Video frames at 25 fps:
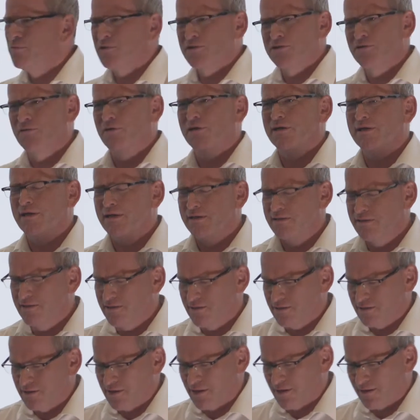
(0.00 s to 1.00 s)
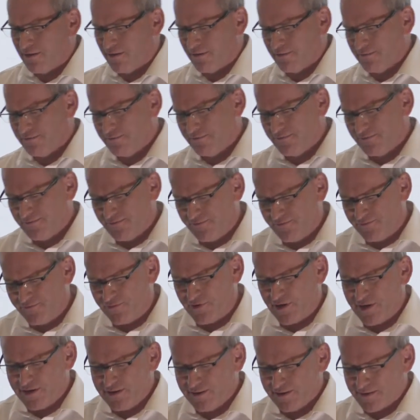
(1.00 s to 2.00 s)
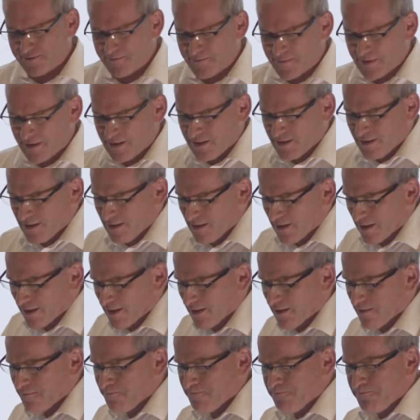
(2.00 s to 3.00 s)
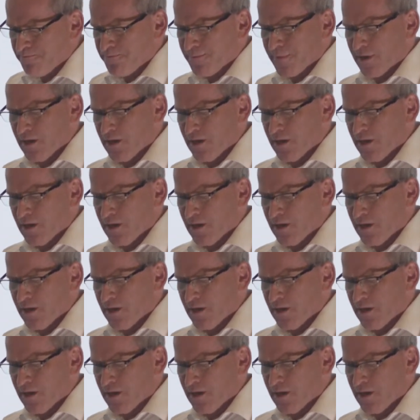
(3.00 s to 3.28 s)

but it's quite a nice phrase. And